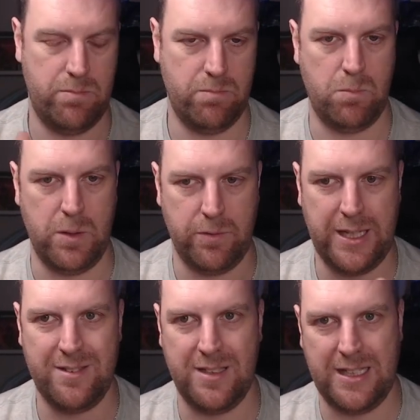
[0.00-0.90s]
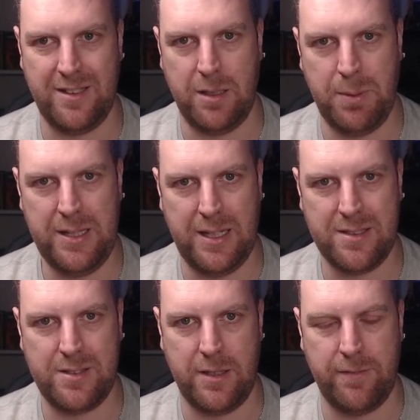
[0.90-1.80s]
we'll get to that in a bit.
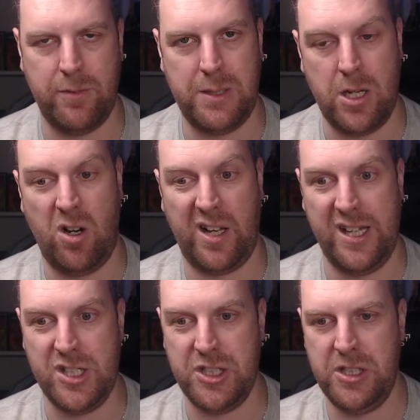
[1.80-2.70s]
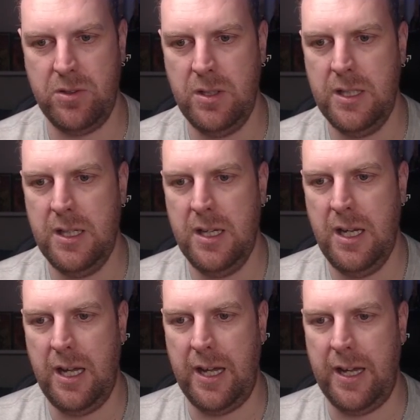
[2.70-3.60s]
That's from the Arcane Journal.
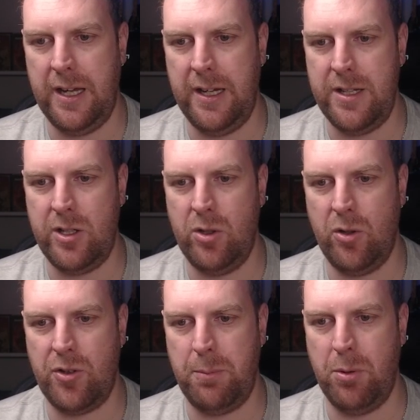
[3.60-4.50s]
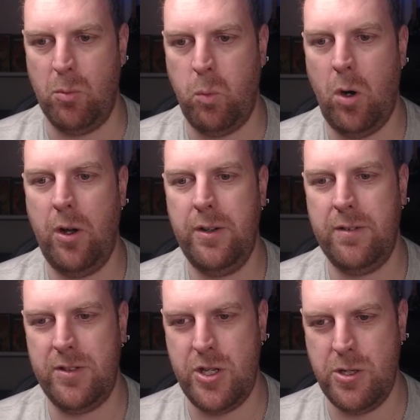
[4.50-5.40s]
And you can also put 1
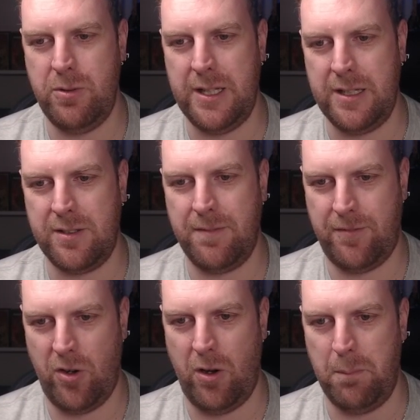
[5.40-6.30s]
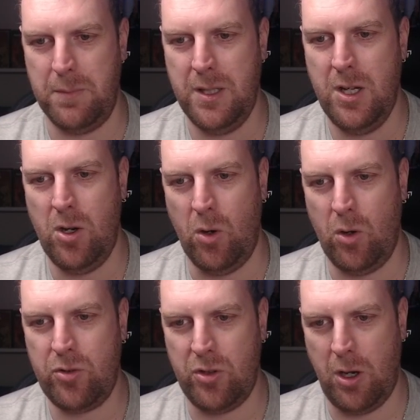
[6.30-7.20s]
unit from
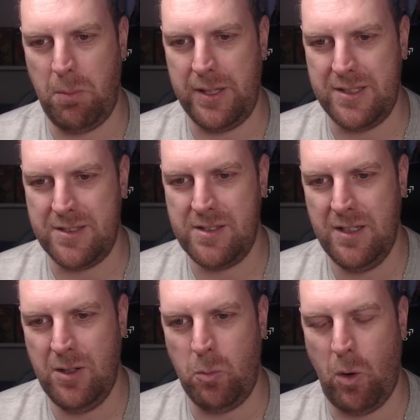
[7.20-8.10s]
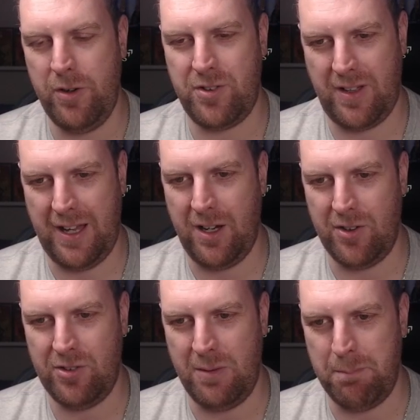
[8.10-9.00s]
Orcs and Goblins, Warriors of
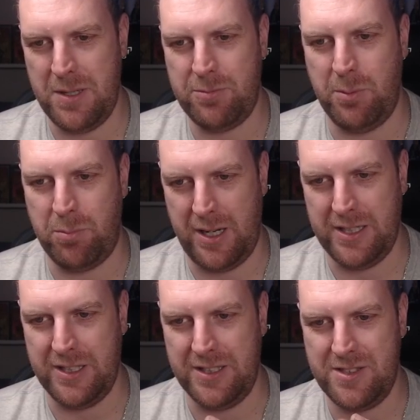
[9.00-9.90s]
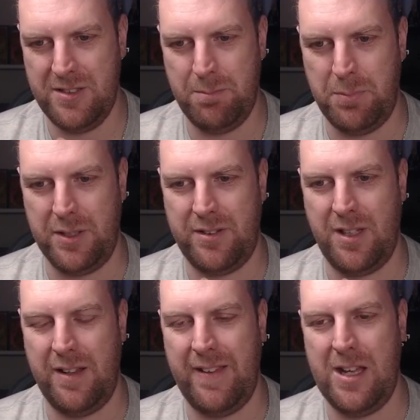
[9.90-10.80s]
Chaos and Beastmen Brayherds, but
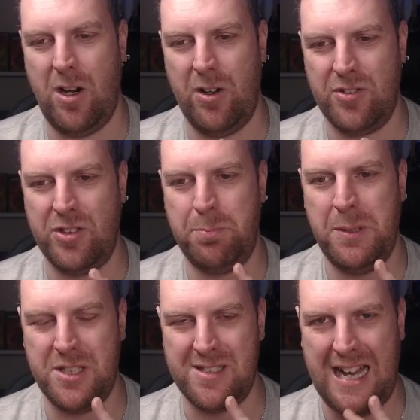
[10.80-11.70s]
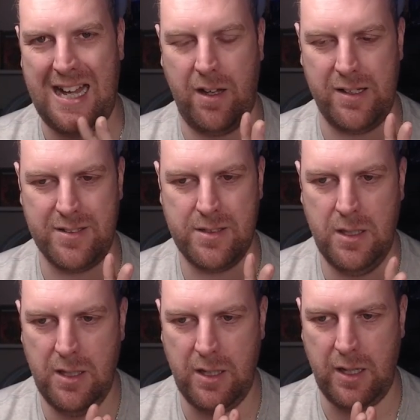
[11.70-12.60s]
they are suspicious allies.
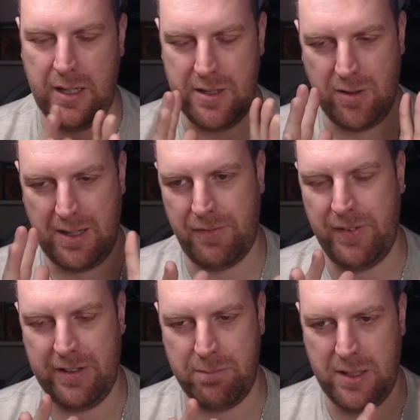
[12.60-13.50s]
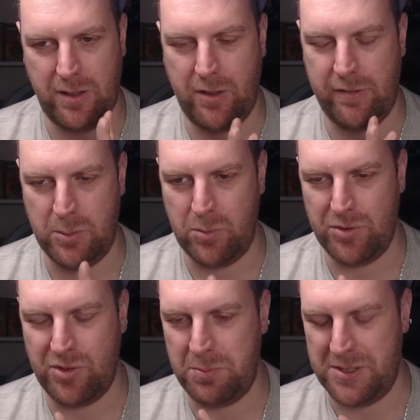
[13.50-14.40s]
And you'll have to forgive me, I can't remember what
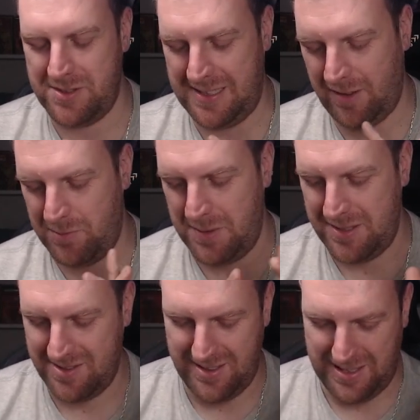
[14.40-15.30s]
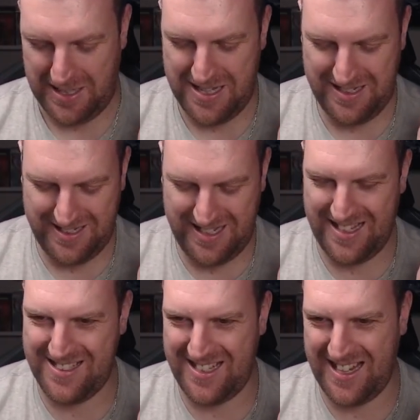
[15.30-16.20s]
suspicious allies means. It
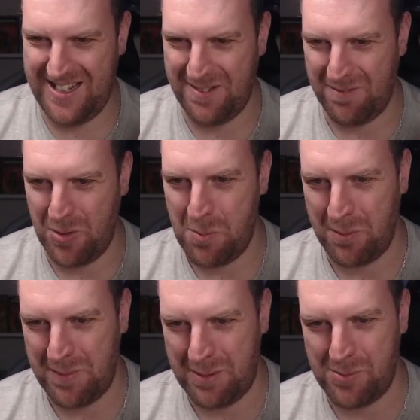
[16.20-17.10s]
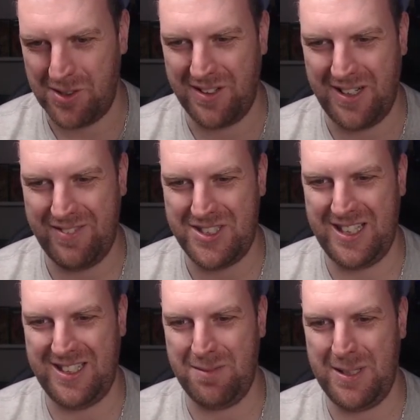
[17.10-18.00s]
is in the rulebook. Maybe we'll go and have a
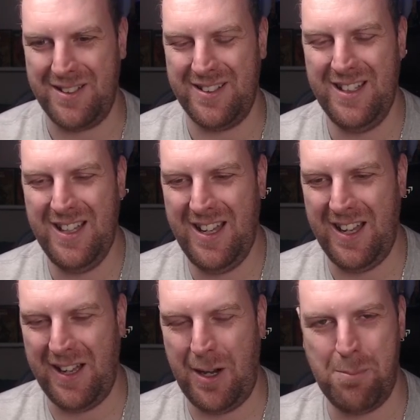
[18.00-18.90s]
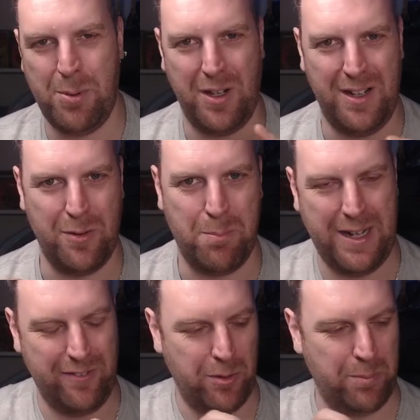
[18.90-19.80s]
check in a bit. I'll put a little
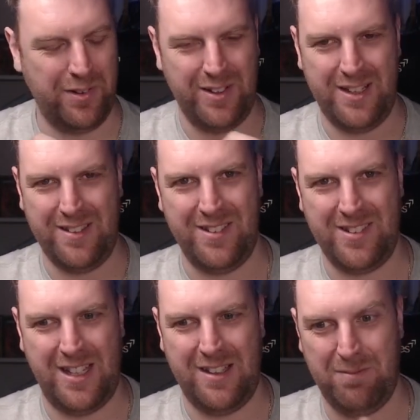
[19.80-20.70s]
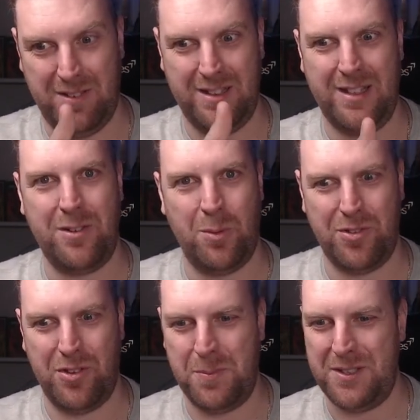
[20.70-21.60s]
banner up underneath and say that's what
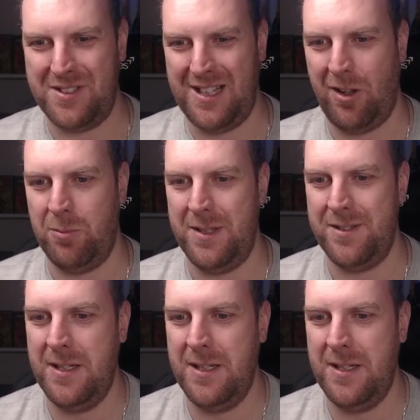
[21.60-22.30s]
suspicious allies means.